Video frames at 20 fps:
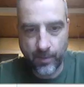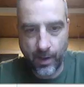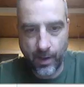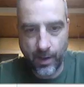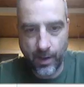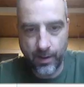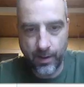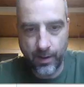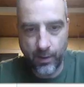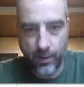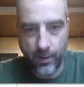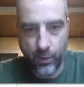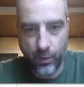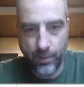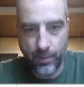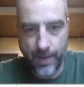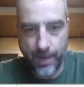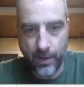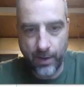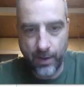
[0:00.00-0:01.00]
The
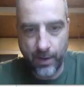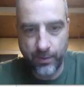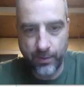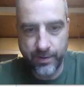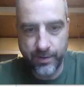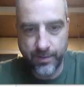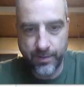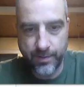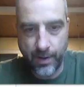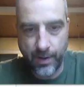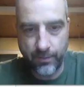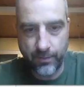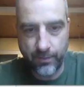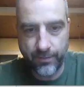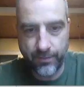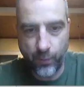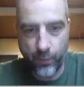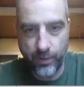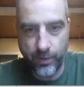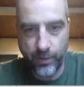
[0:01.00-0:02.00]
lower bound is about
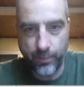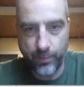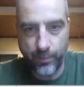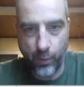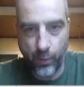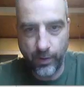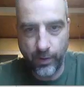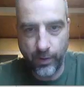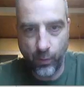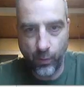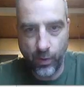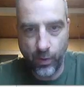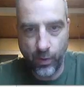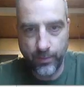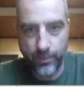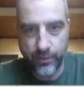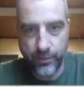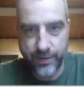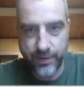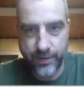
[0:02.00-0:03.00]

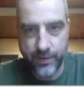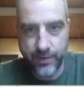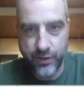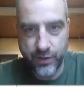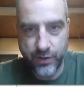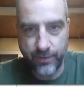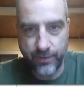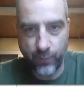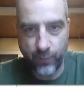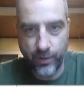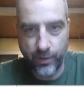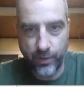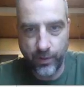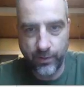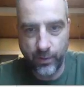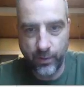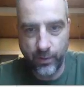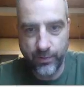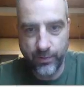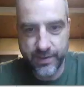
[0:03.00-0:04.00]
40.1%. She had
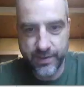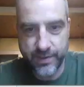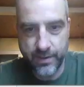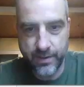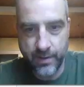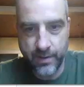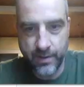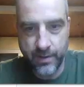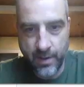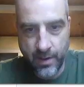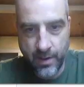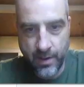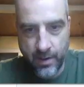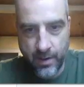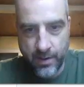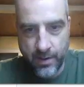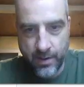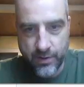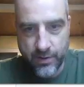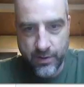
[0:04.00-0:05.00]
43%.
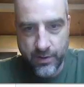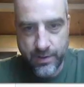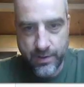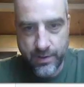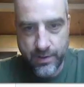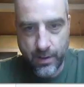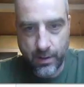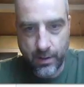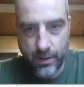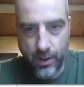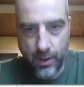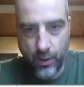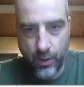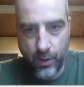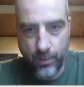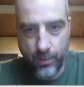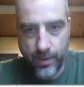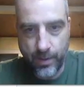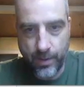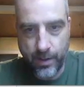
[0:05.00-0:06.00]
So she's a little
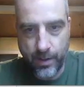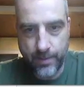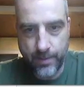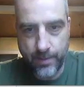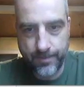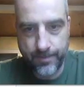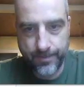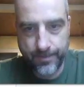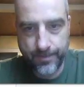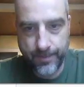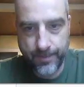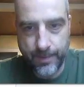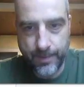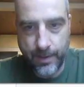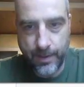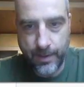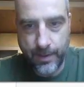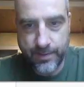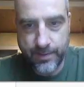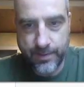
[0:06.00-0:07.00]
low, but
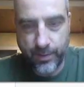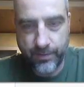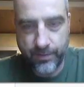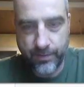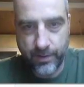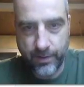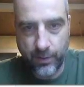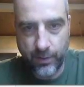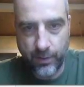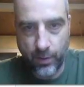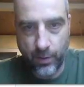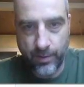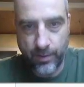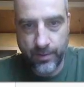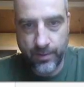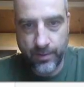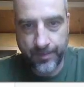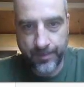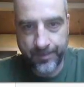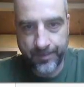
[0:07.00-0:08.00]
it's perfectly
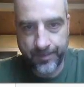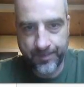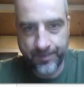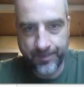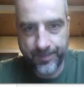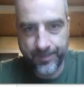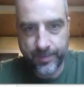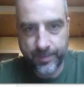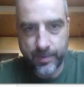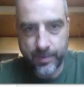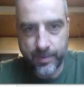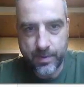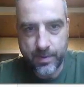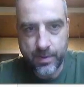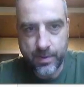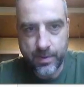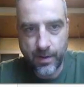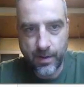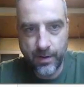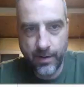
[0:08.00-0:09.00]
normal.
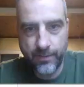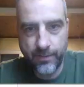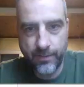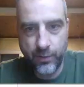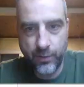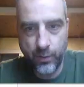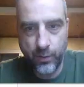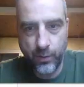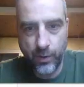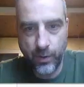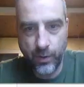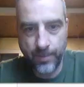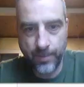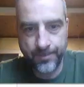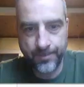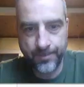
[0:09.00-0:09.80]
If you